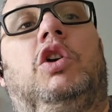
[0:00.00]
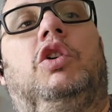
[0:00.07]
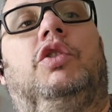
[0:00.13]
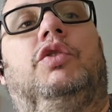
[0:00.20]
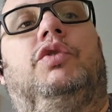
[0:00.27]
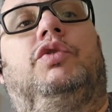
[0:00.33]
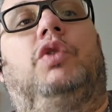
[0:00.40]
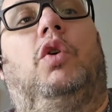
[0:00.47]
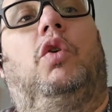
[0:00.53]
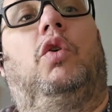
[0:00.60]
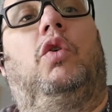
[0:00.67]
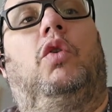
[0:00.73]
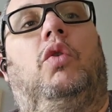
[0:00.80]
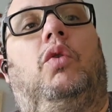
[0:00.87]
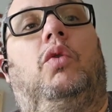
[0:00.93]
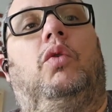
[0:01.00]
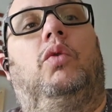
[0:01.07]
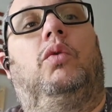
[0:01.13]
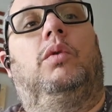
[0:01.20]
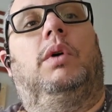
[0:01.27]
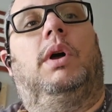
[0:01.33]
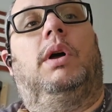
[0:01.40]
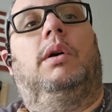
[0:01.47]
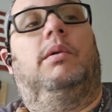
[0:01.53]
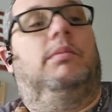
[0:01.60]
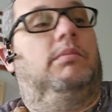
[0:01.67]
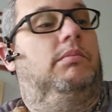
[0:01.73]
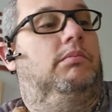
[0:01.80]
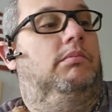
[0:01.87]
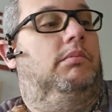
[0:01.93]
So
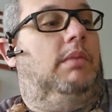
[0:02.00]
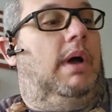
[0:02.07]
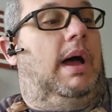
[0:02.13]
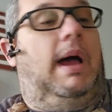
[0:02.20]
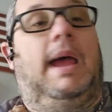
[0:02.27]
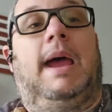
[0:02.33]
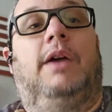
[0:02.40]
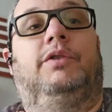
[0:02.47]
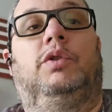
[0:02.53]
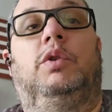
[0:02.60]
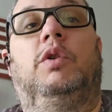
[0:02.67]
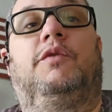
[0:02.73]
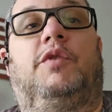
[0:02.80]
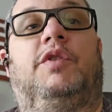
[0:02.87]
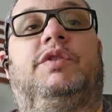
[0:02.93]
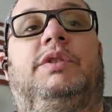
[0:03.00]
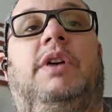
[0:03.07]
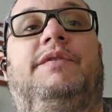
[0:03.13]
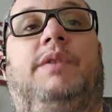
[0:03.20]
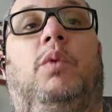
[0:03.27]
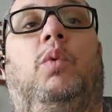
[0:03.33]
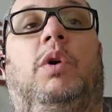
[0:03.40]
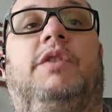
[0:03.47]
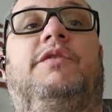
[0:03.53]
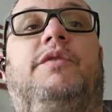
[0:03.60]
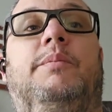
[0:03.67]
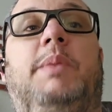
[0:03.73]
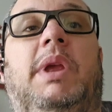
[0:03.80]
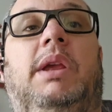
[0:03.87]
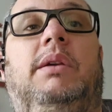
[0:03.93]
I have to look for stuff that works for
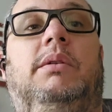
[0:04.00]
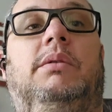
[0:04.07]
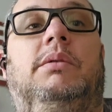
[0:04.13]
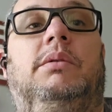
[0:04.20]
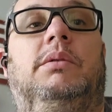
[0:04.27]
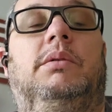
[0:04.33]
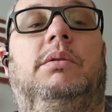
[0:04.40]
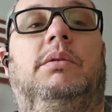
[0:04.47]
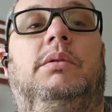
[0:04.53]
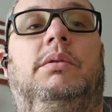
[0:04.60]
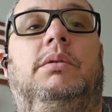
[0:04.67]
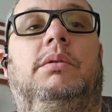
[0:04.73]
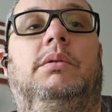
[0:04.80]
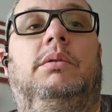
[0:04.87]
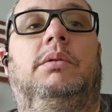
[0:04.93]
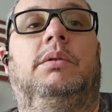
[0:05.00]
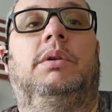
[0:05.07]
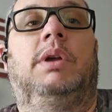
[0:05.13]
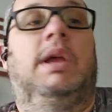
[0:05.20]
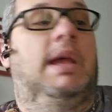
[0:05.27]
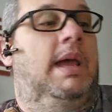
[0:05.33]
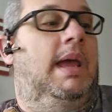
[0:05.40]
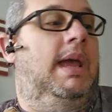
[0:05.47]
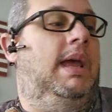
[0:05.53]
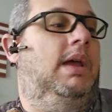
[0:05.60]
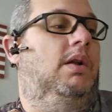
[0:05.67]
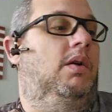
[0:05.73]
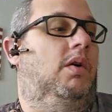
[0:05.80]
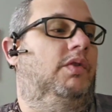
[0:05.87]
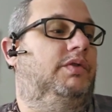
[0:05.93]
me.
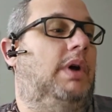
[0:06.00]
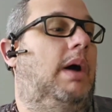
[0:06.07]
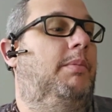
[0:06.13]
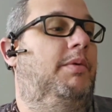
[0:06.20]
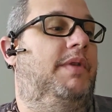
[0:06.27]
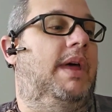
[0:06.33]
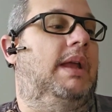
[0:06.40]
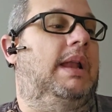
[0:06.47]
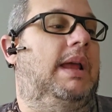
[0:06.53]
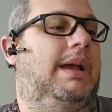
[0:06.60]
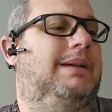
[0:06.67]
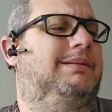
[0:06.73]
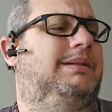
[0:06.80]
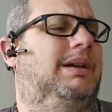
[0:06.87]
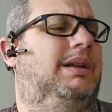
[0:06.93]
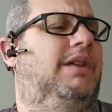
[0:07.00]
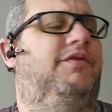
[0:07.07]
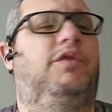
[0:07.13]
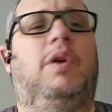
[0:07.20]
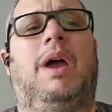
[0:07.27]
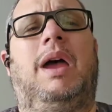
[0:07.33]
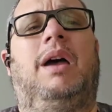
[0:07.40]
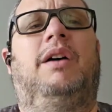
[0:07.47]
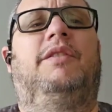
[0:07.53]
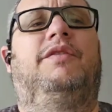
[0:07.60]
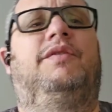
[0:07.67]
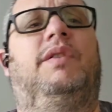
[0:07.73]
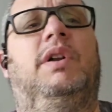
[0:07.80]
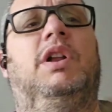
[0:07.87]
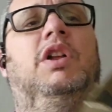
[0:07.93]
And on top of that, like I said, if you
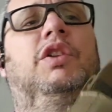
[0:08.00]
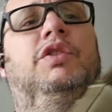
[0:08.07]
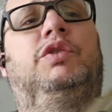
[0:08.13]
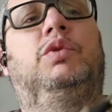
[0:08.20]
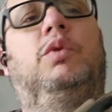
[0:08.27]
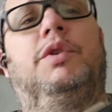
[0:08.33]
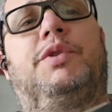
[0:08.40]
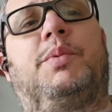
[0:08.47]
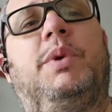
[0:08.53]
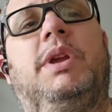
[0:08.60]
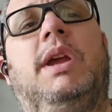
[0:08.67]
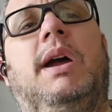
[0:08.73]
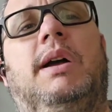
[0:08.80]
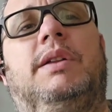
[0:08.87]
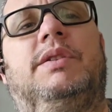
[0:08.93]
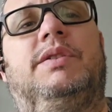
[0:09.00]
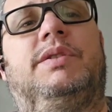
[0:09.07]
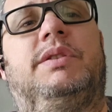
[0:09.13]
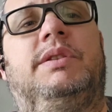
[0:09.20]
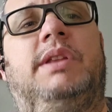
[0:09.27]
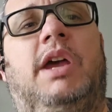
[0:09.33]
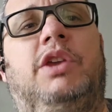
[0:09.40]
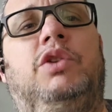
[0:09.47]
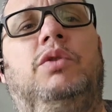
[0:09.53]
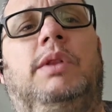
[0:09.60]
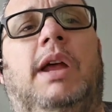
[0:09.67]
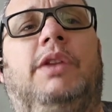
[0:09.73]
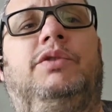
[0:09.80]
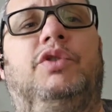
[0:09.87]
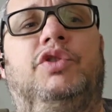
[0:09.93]
have 2 or 3 guns that you
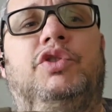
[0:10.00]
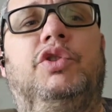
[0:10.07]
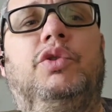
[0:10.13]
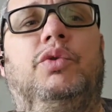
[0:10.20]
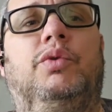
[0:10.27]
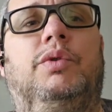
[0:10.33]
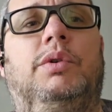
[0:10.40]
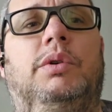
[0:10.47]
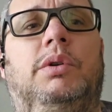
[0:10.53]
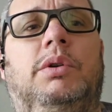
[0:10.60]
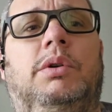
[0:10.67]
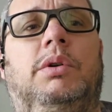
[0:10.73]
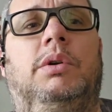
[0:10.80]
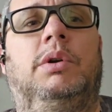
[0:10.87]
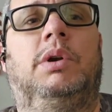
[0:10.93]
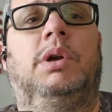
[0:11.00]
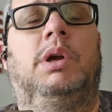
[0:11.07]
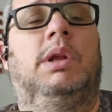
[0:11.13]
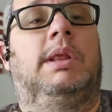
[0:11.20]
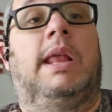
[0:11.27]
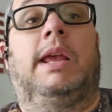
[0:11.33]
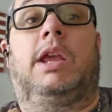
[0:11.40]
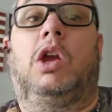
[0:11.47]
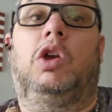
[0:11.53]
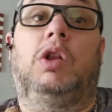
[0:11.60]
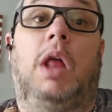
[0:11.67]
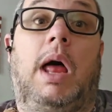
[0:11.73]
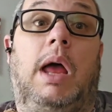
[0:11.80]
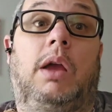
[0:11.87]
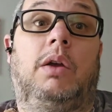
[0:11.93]
like to shoot, like a
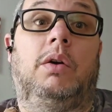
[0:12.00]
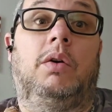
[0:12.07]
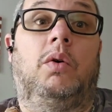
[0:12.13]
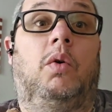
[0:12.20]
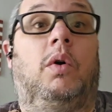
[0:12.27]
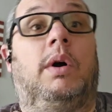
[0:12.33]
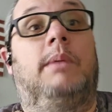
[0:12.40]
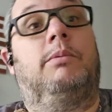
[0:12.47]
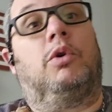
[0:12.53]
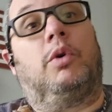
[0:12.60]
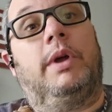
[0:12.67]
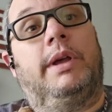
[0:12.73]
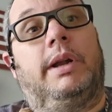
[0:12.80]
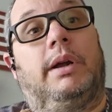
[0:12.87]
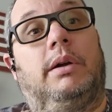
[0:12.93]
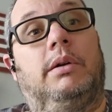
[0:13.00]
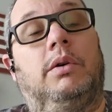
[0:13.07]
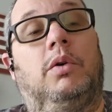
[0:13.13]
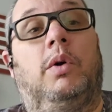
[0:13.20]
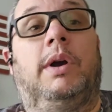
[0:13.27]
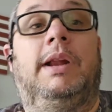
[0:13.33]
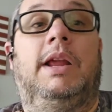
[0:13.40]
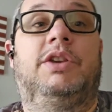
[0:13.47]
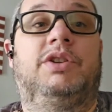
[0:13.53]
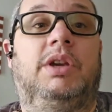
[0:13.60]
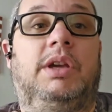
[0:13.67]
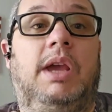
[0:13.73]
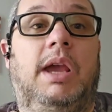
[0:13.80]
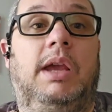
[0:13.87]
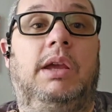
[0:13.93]
Glock or a Beretta or an
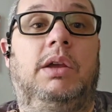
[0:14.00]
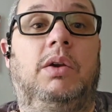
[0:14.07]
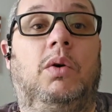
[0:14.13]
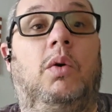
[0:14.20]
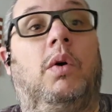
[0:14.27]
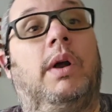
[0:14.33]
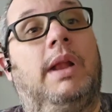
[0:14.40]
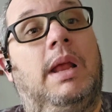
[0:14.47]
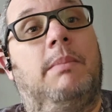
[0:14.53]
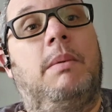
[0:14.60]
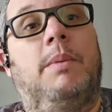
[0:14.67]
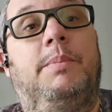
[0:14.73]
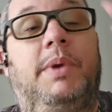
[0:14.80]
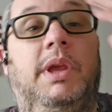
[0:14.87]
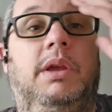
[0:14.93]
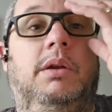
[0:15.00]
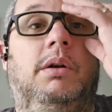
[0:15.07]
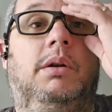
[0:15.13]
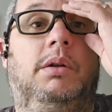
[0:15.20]
H&K or an MMP,